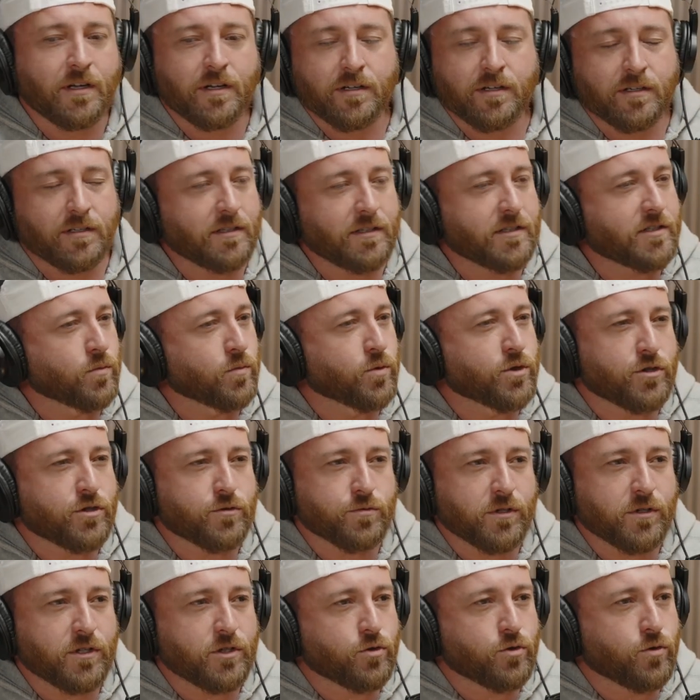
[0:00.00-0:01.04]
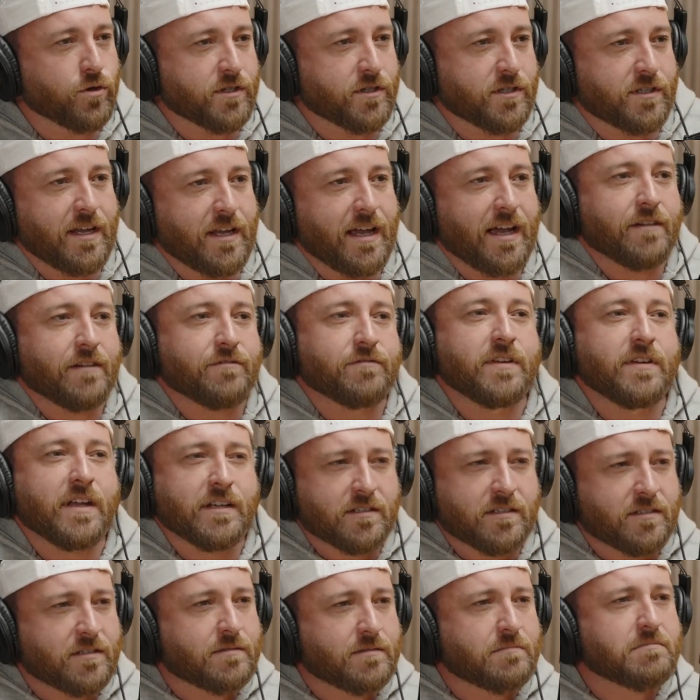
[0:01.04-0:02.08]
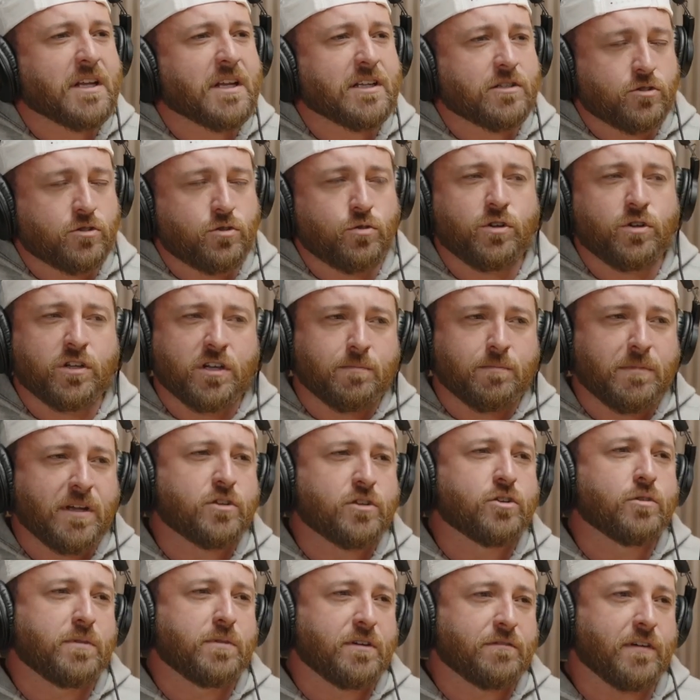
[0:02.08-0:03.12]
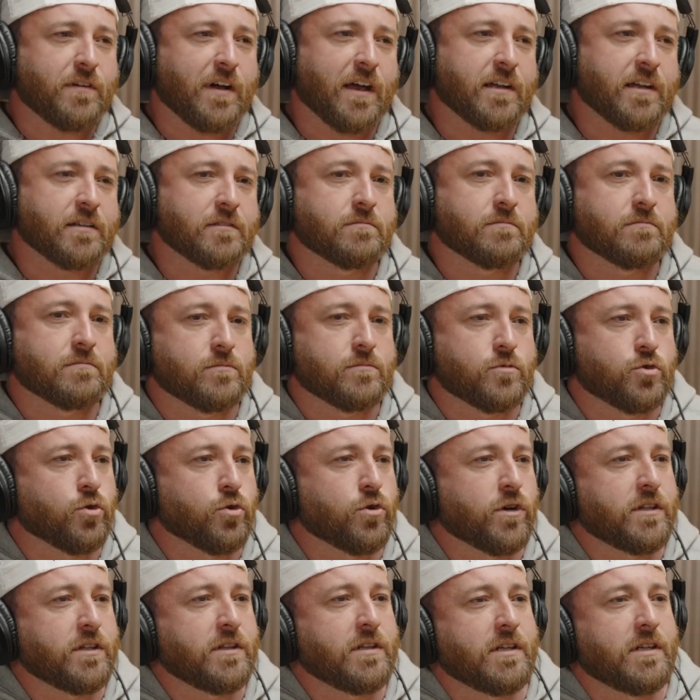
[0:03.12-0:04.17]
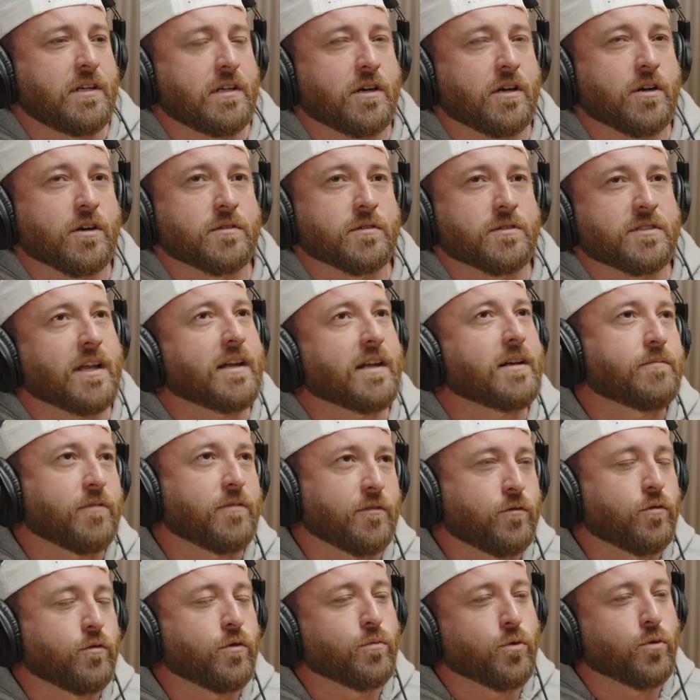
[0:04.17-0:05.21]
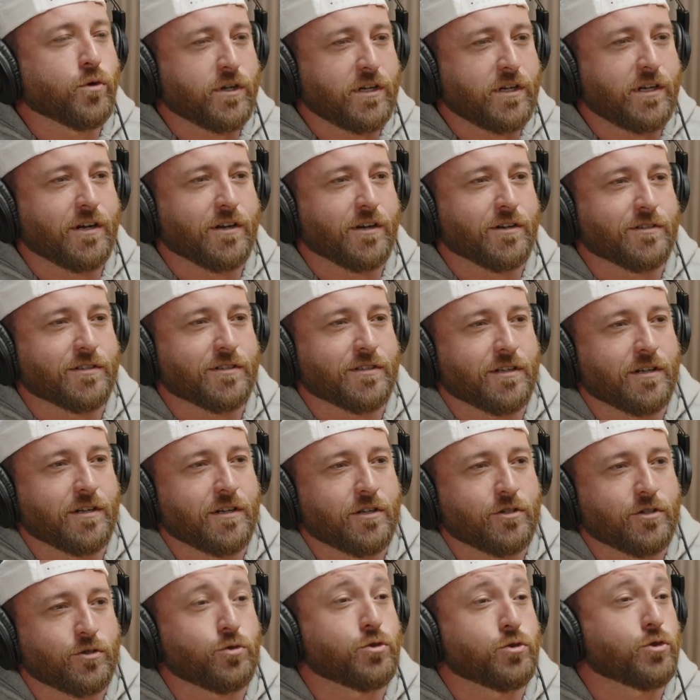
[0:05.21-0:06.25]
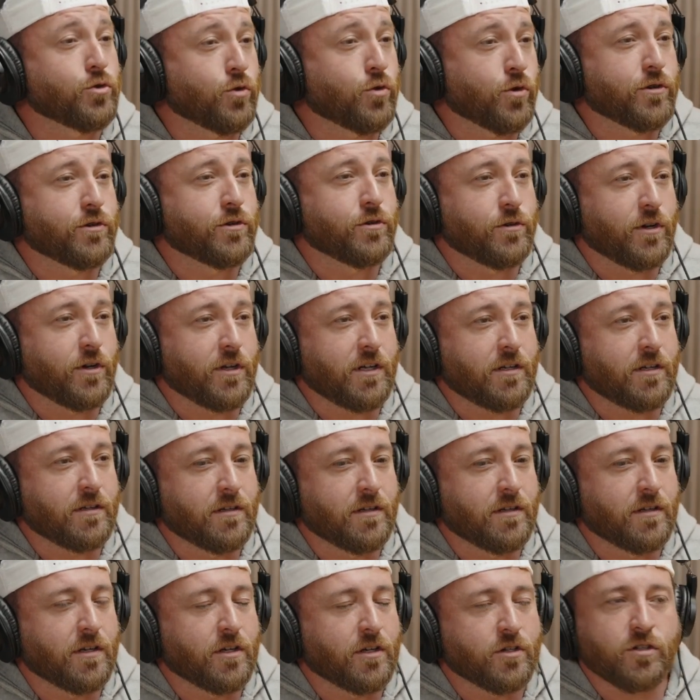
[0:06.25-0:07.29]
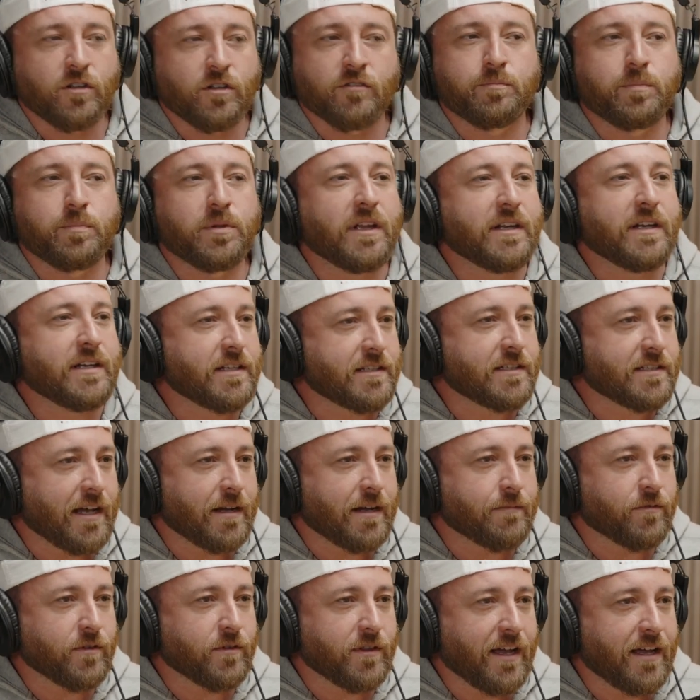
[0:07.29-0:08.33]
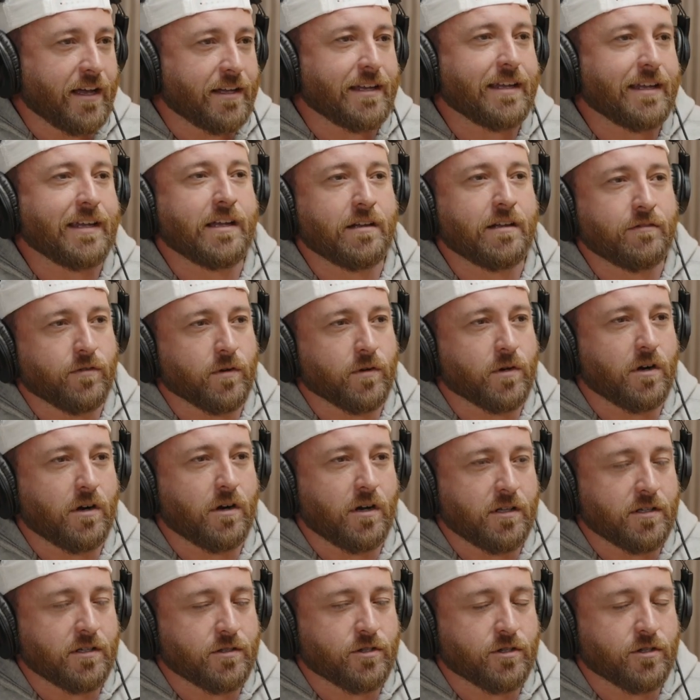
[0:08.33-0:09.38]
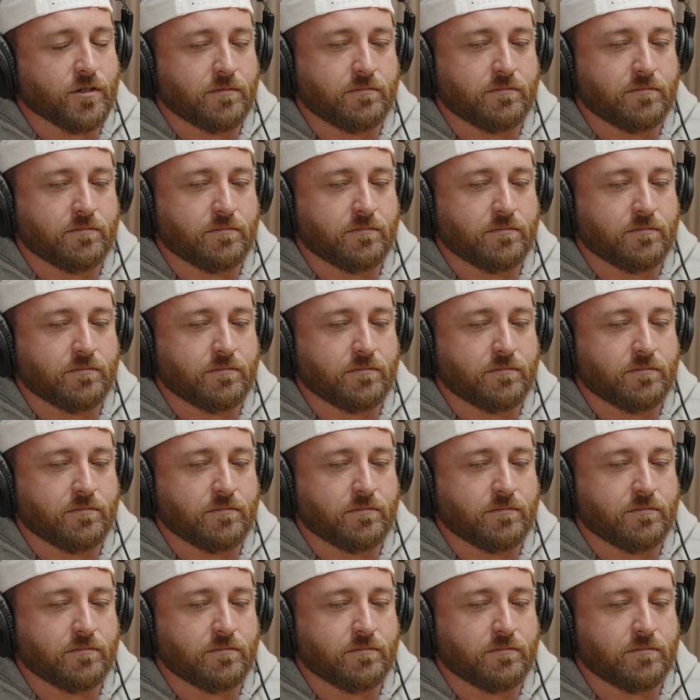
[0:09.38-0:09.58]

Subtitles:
Listen, we're just really short staffed. Next duty command, you'll be fine. Sign up for 4 more years, do shore duty. You'll have plenty of time for that and for college.